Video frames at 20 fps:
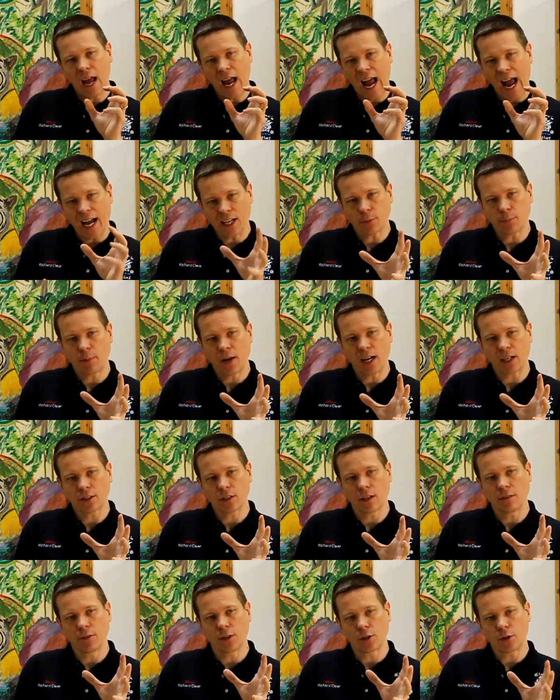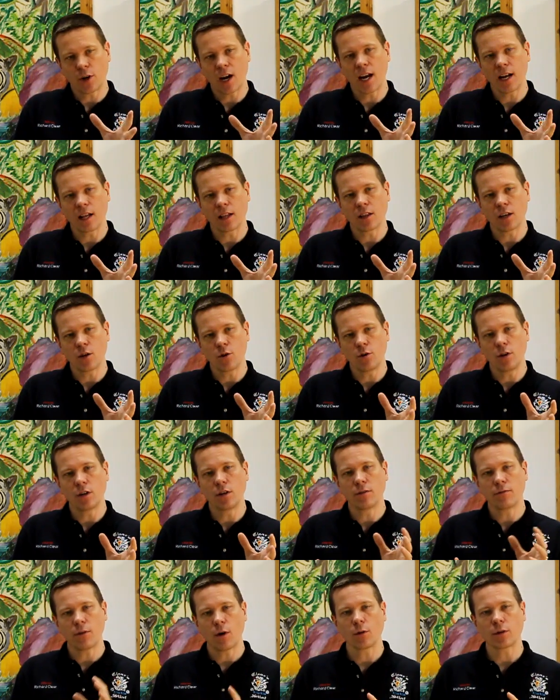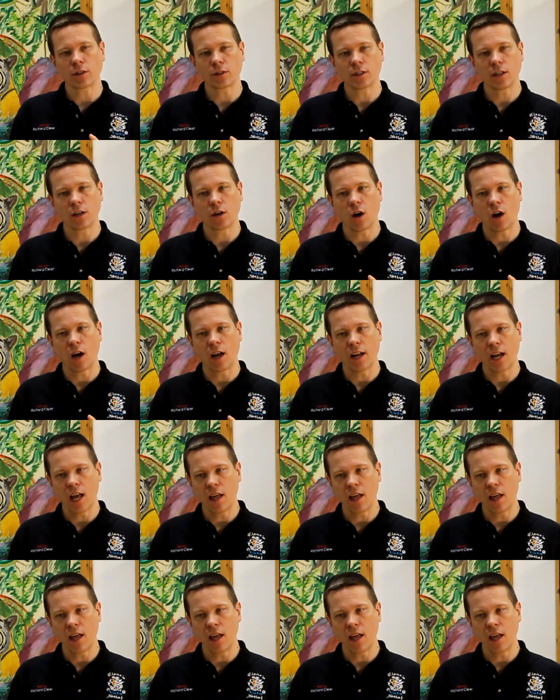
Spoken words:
aspects of the training that you need to focus in on,